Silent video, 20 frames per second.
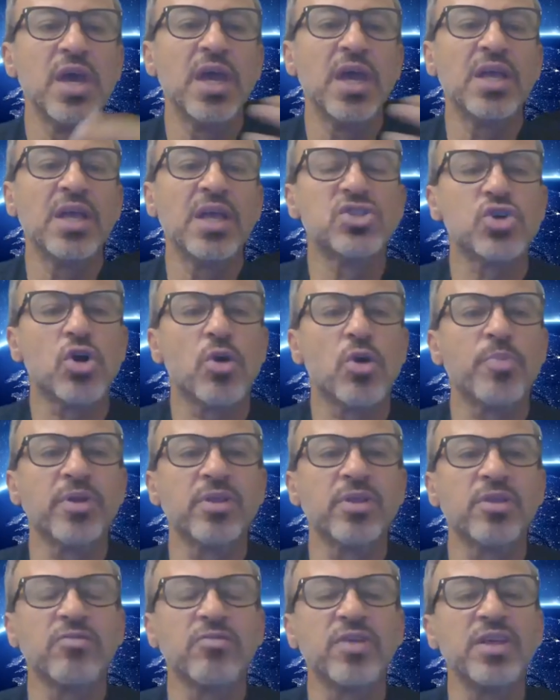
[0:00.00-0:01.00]

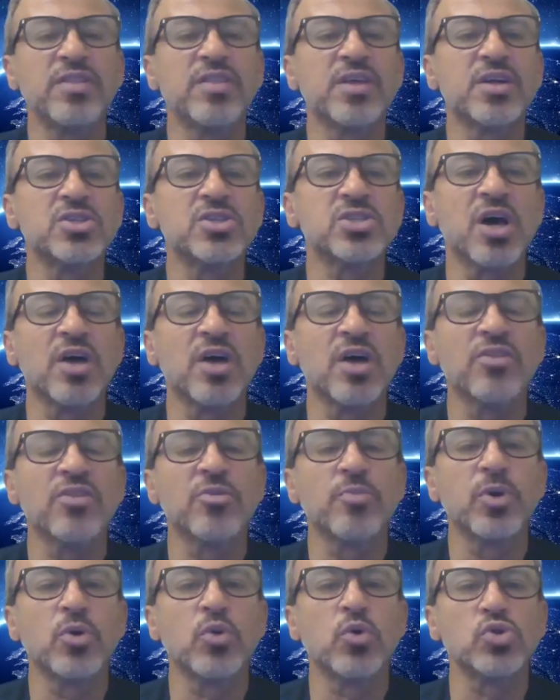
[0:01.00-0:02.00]
Intraoperatively, there's other
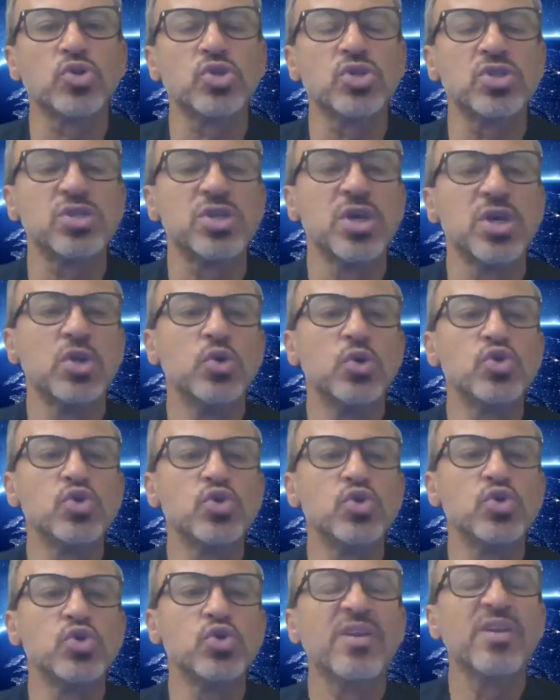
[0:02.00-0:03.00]
precautions. Usually
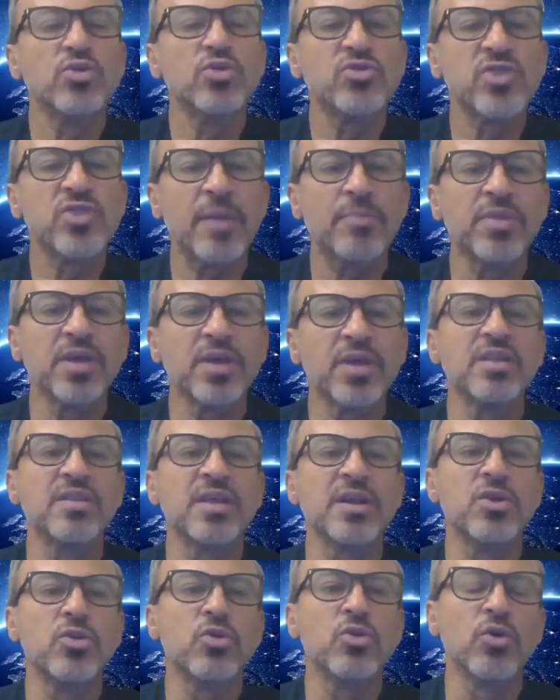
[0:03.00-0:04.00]
when you trap the kid
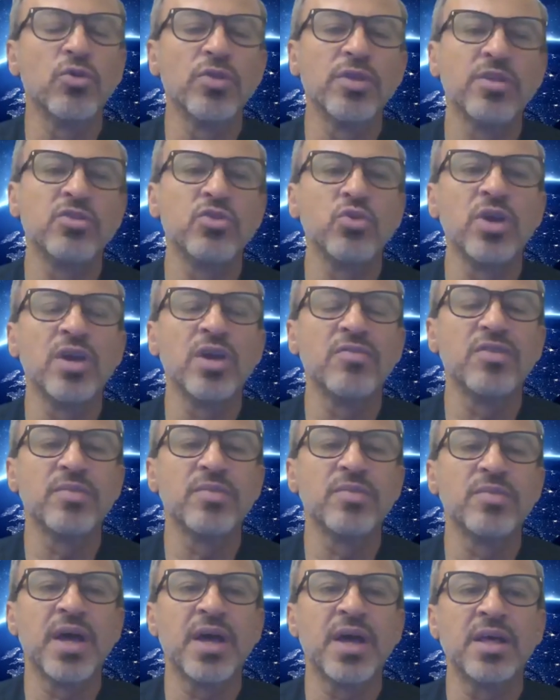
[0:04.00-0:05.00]
and you know that you gave him
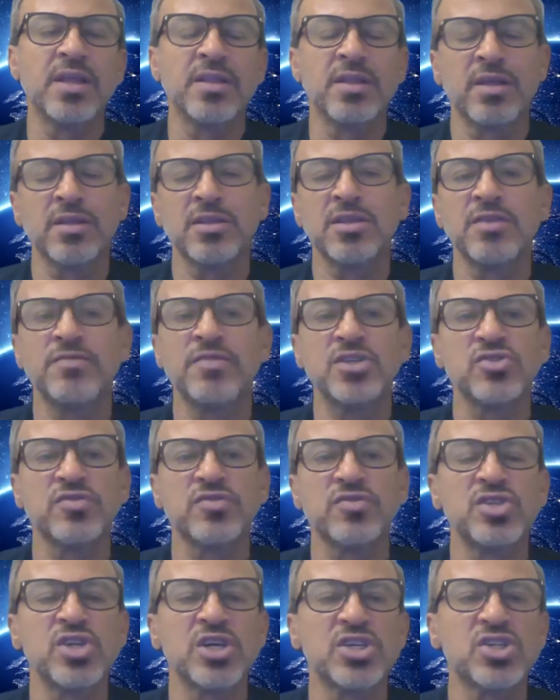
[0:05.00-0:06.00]
an anti-VEGF
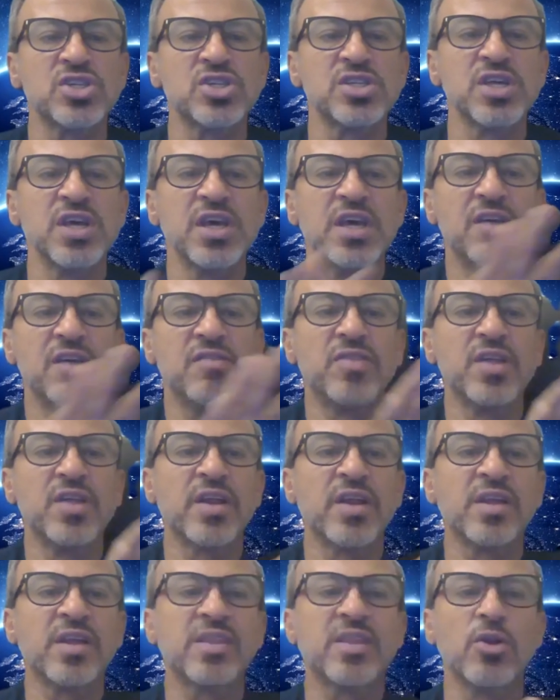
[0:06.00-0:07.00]
injection, if the
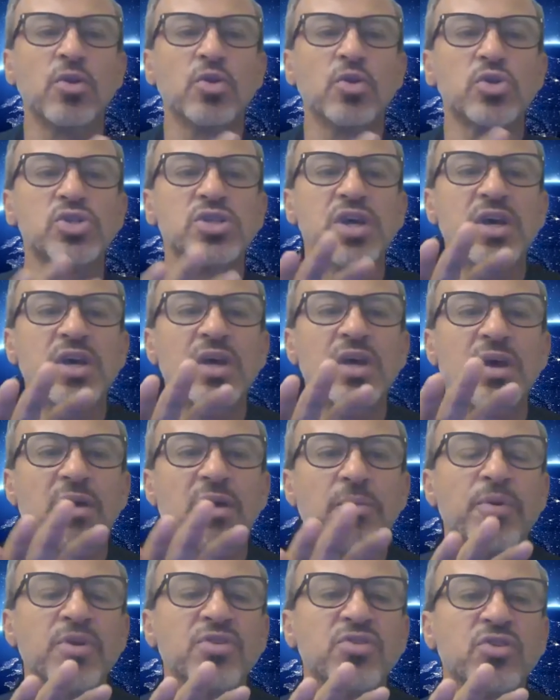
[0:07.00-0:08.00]
retina looks
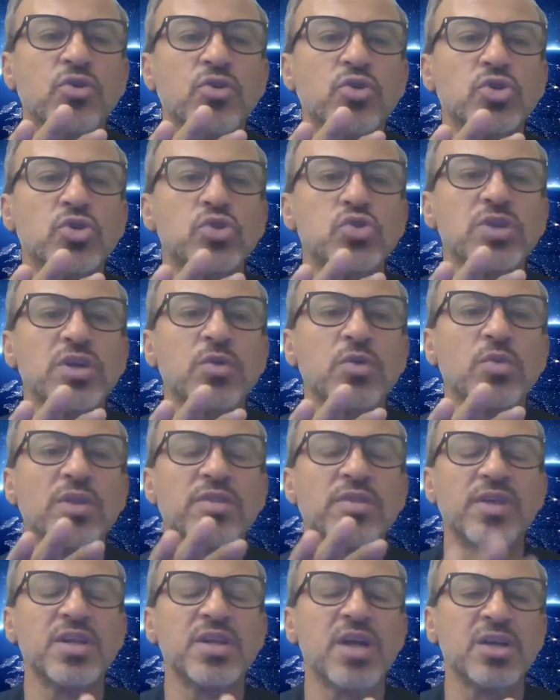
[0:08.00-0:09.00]
pretty good to deal with,
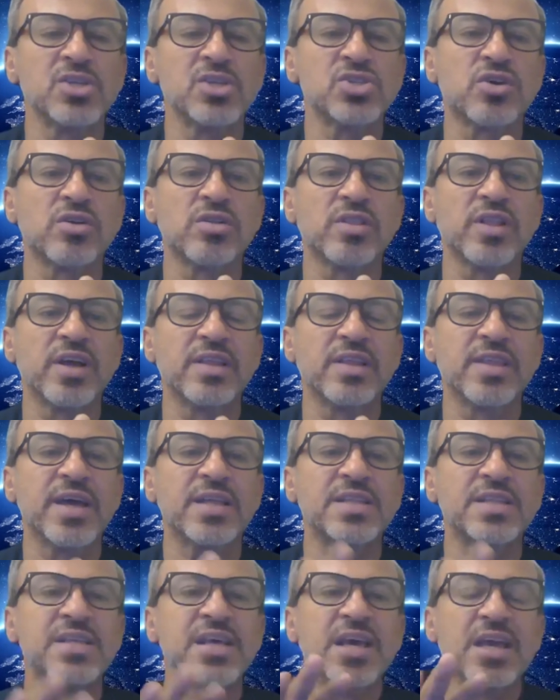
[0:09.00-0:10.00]
then I start like
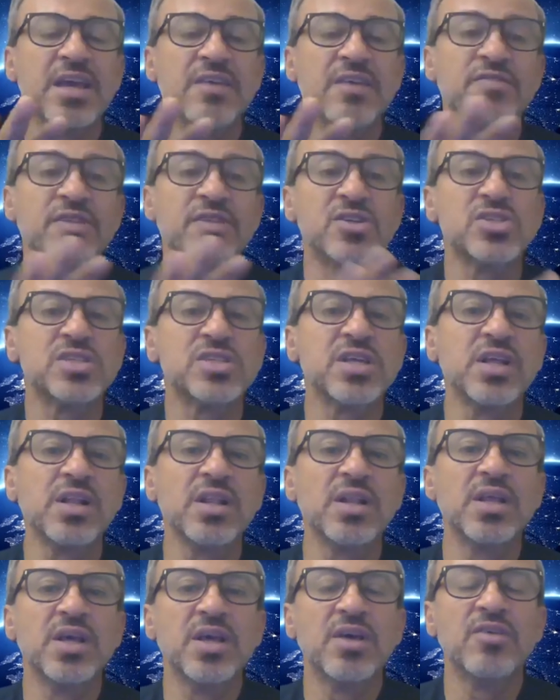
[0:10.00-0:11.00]
that. If there is
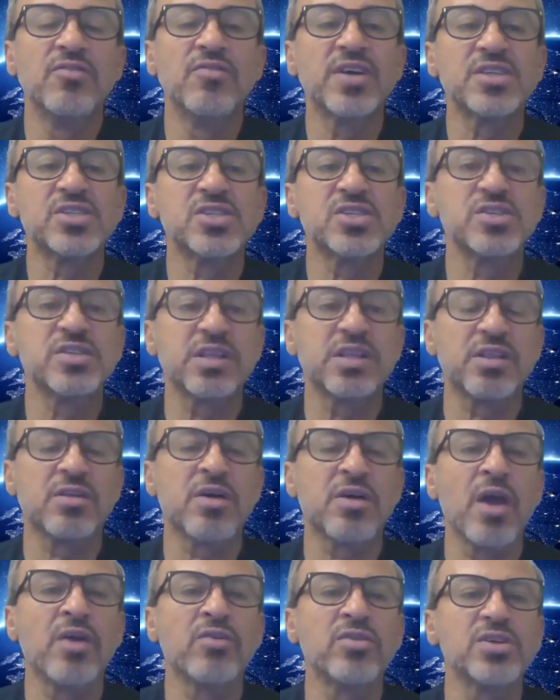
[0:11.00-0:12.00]
still vessels that are
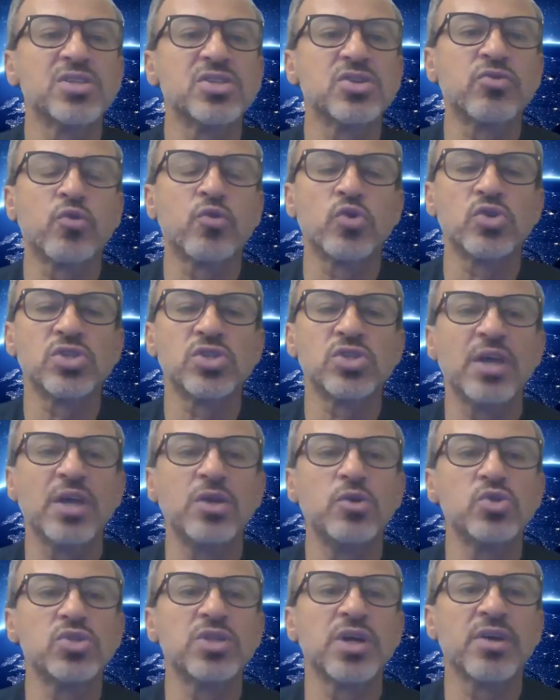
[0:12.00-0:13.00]
high risk, of course, I
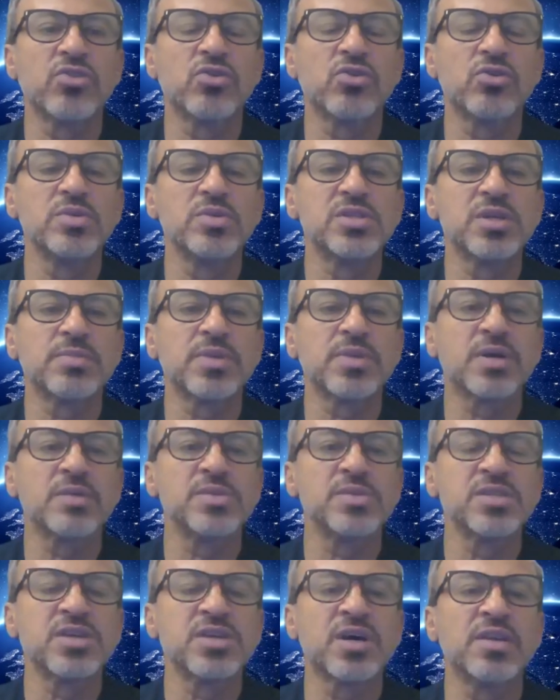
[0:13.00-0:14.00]
use diathermy sometimes
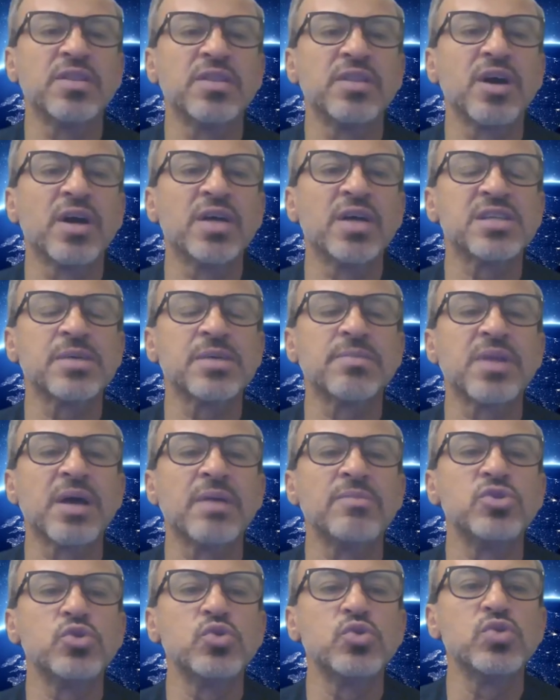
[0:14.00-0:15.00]
inside the eye. I
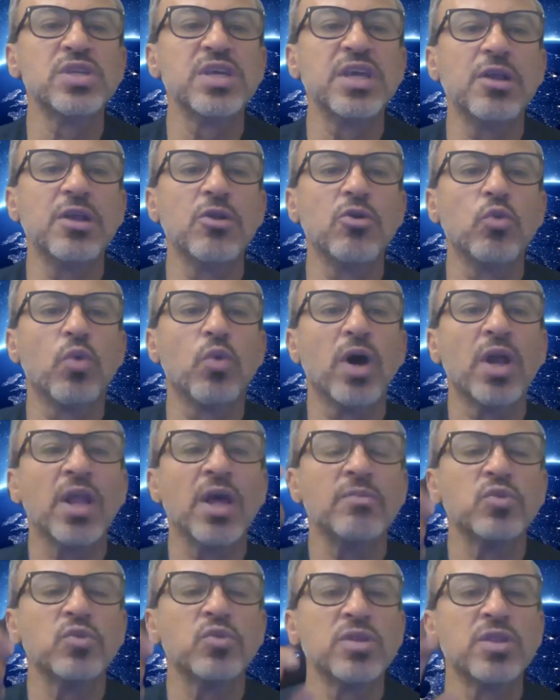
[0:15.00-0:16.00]
sometimes use helon while
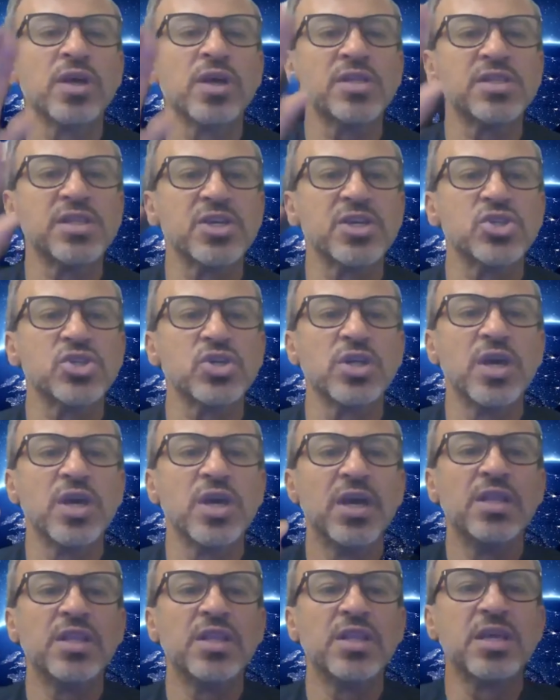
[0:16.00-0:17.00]
I'm doing dissection.
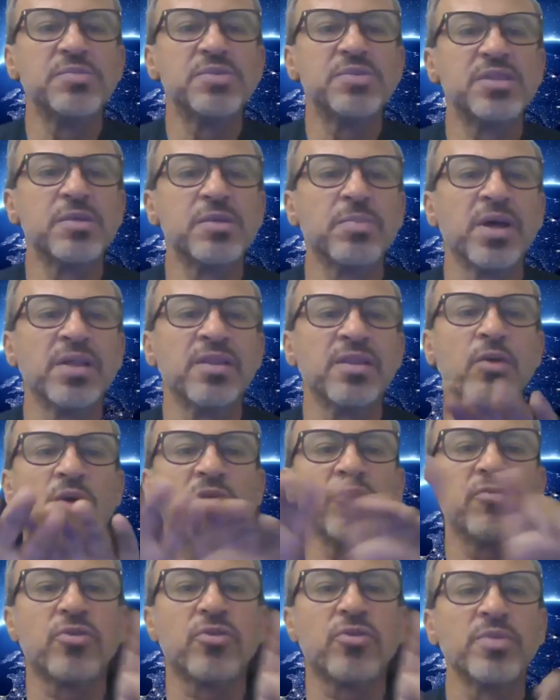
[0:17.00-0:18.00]
It keeps the blood
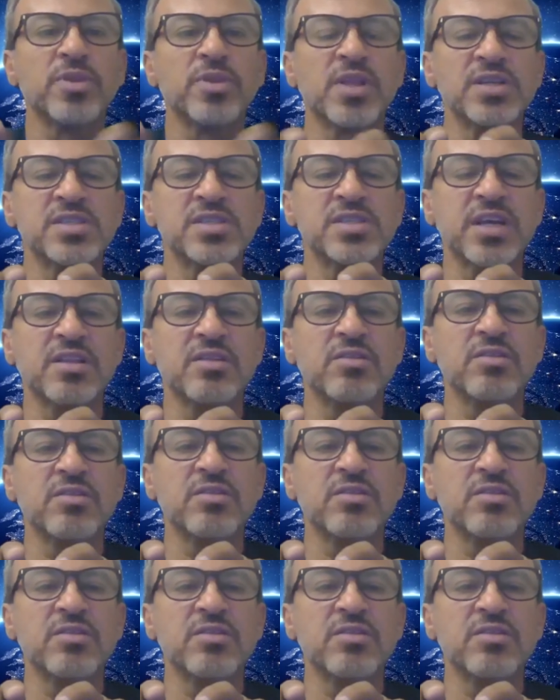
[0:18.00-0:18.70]
away from the dissected